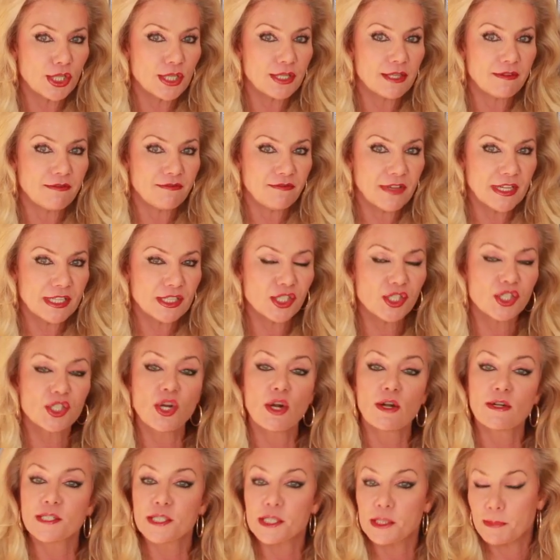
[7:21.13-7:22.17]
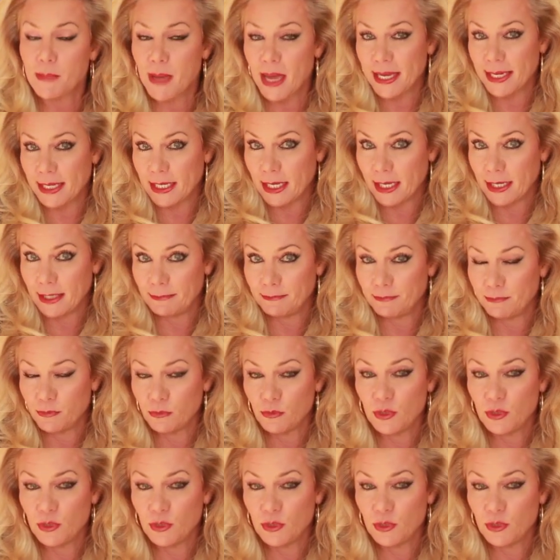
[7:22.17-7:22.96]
to the fixed star Spica,